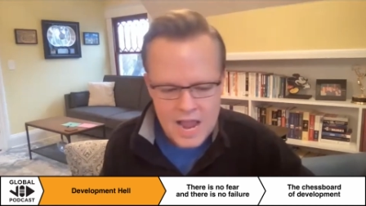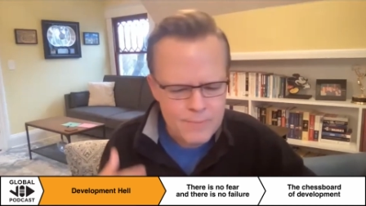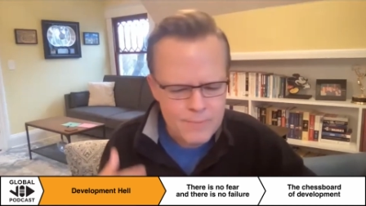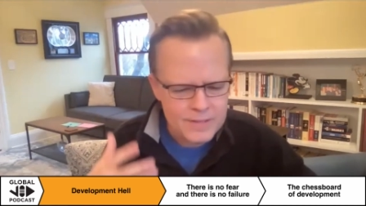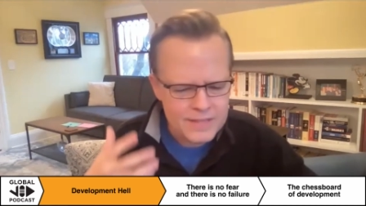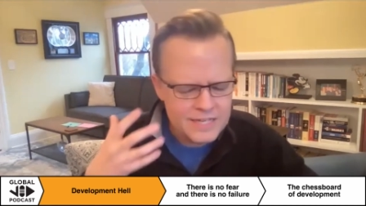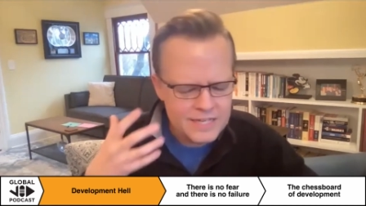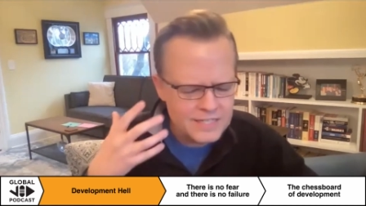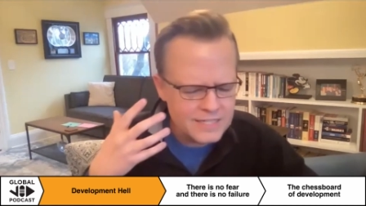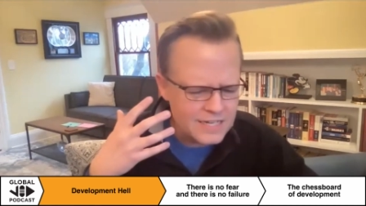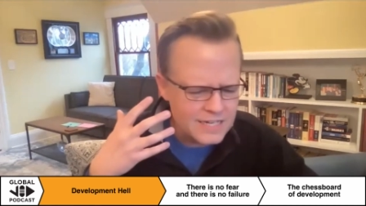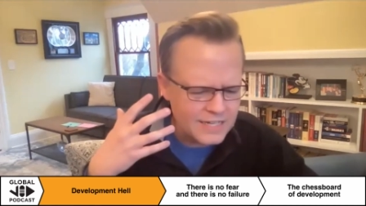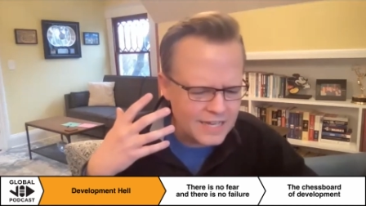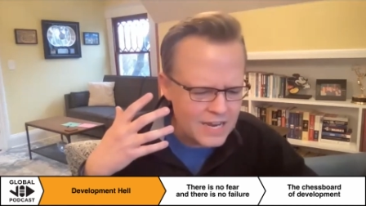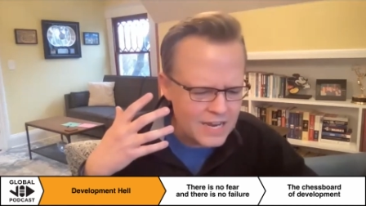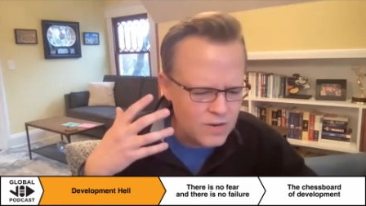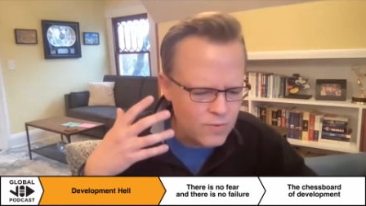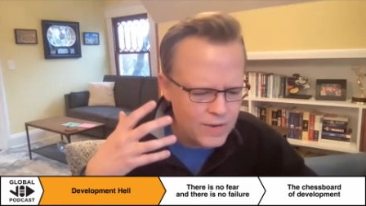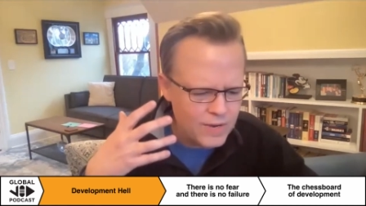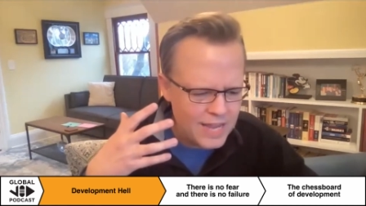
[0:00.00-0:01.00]
But they said,
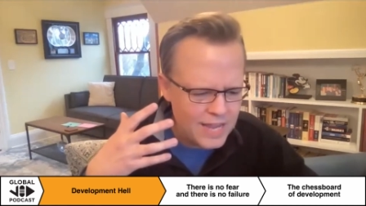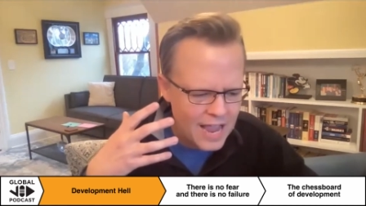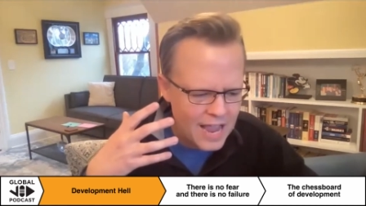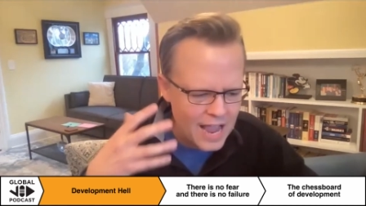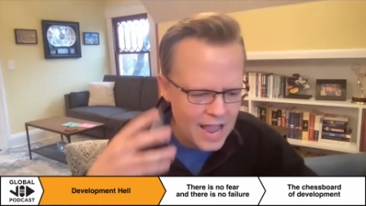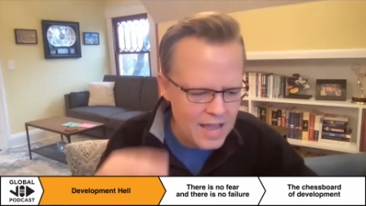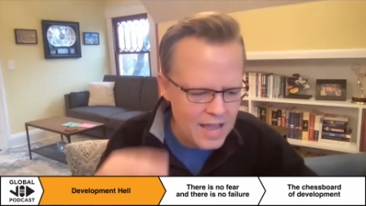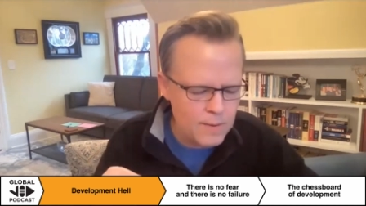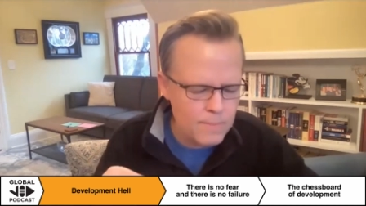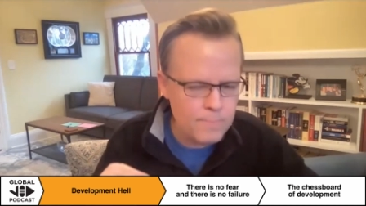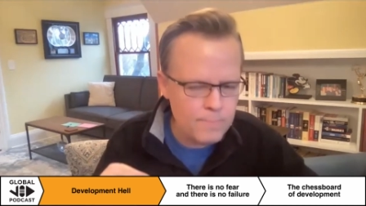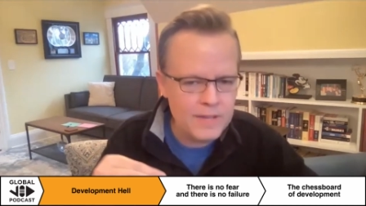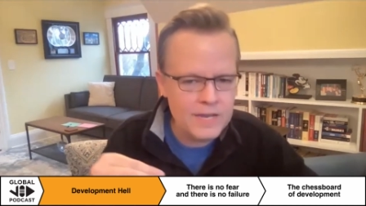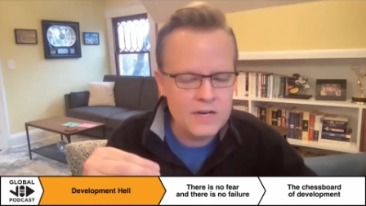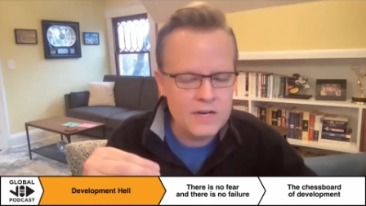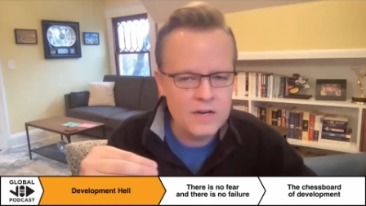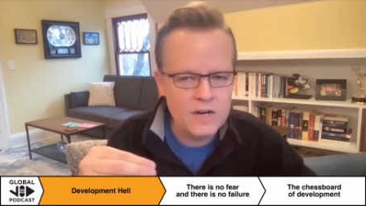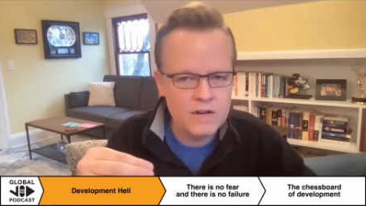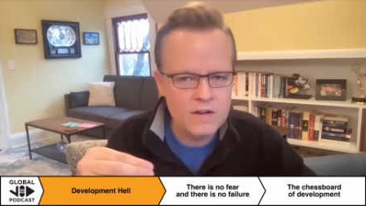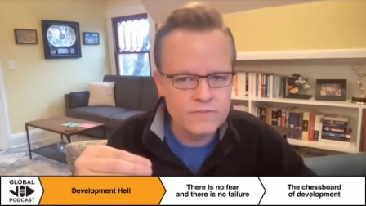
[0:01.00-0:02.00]
can we add a
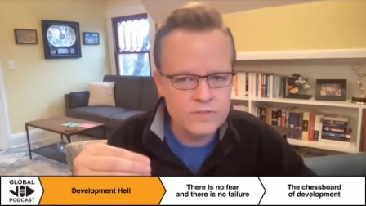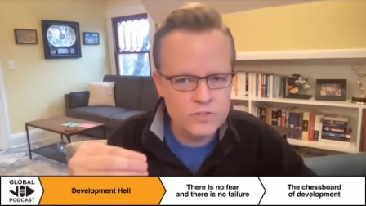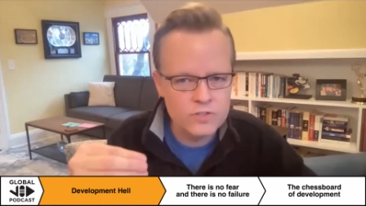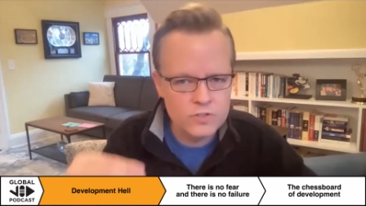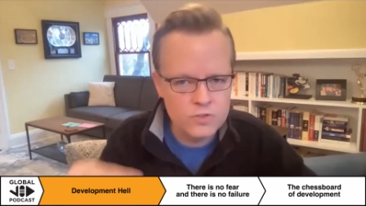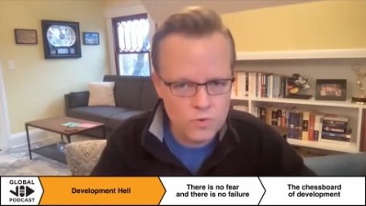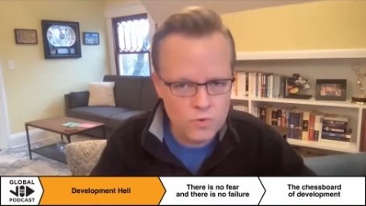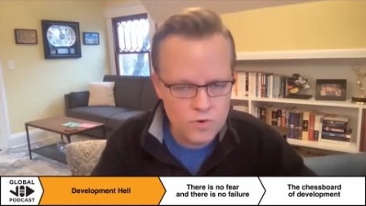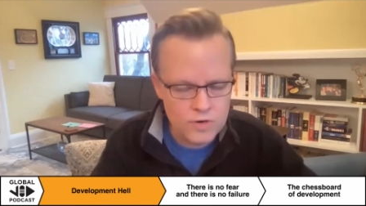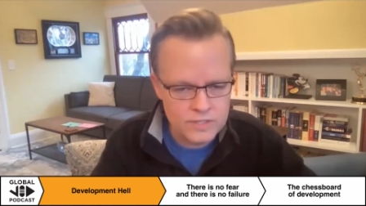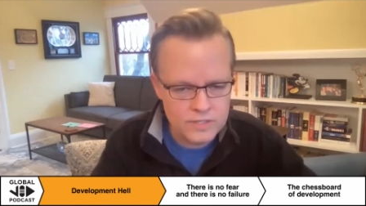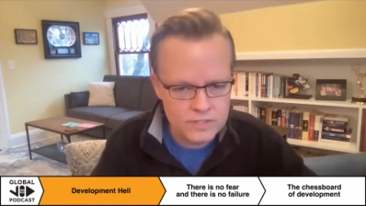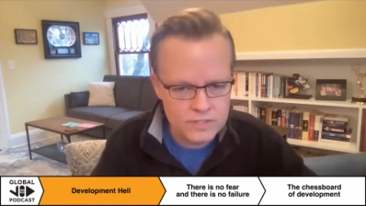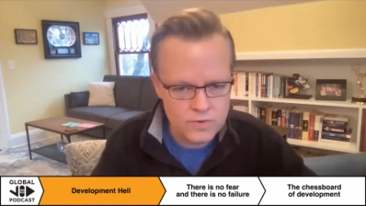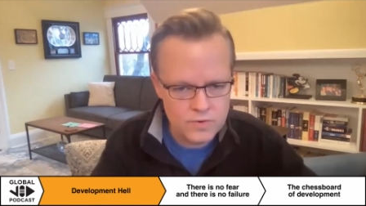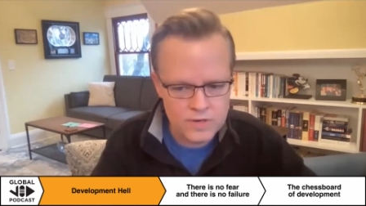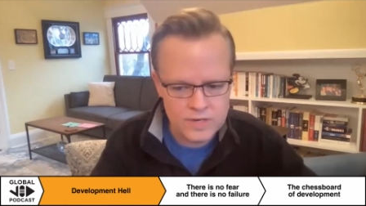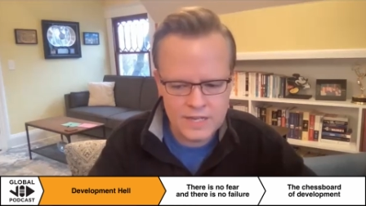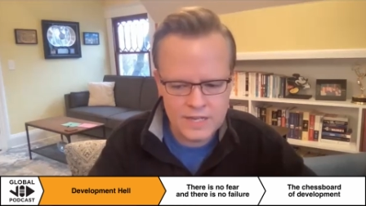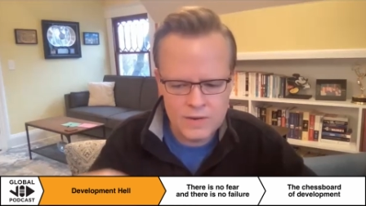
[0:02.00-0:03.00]
bit of story to it?